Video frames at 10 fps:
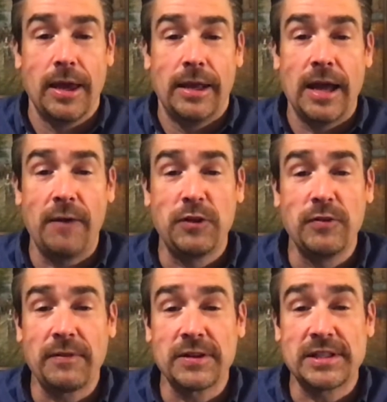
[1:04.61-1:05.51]
Now, if you've
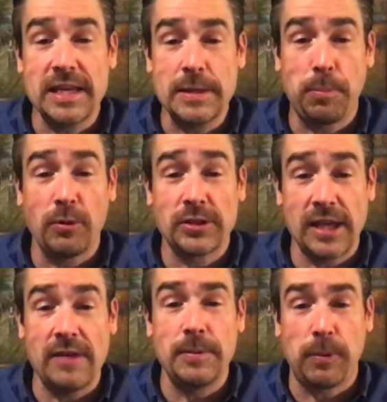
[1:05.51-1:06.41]
ever seen
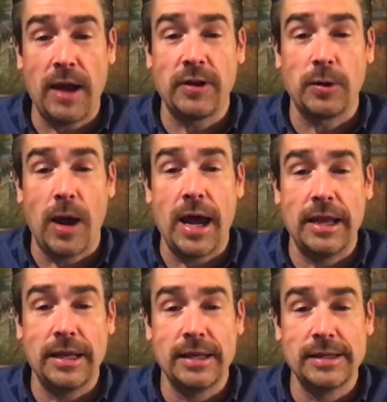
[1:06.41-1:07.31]
Saving Private
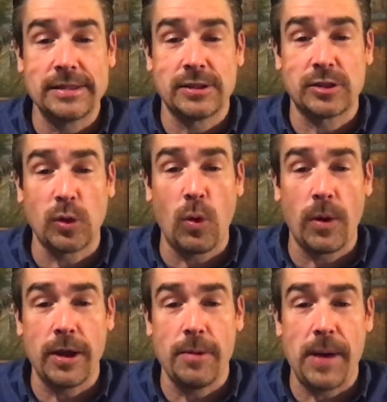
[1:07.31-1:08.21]
Ryan, it is a
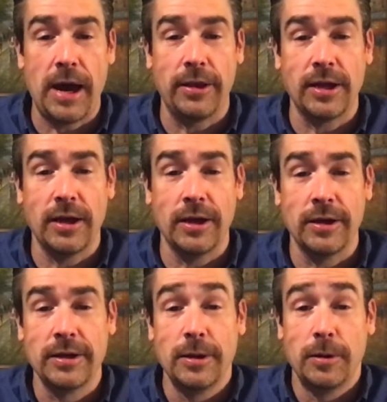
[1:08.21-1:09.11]
story about
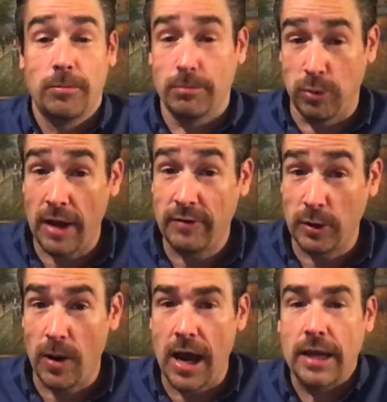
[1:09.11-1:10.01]
Private
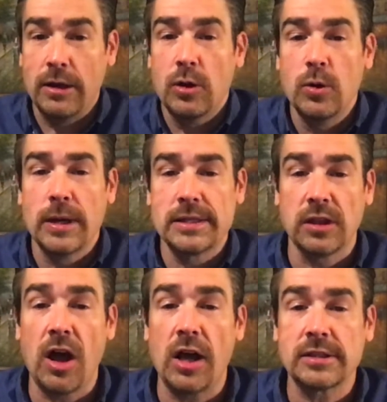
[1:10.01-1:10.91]
Ryan who has
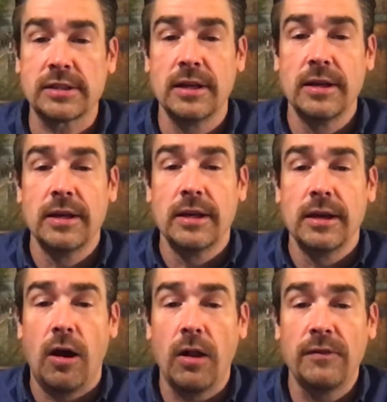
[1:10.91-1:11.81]
lost
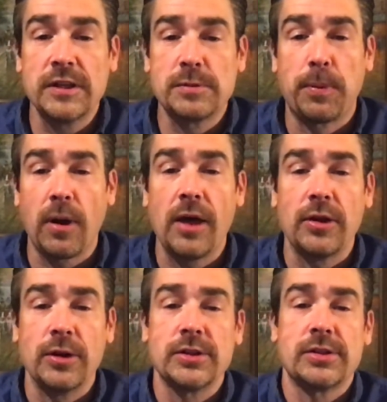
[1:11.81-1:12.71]
all of his
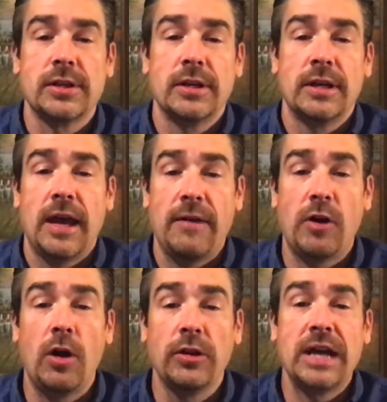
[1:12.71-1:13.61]
brothers, have
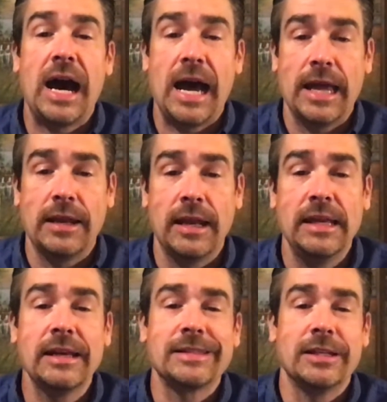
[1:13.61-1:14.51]
all died, and
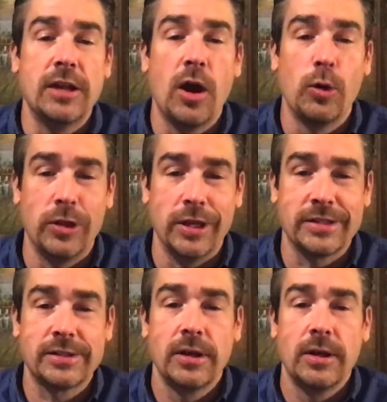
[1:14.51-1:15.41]
he doesn't know this.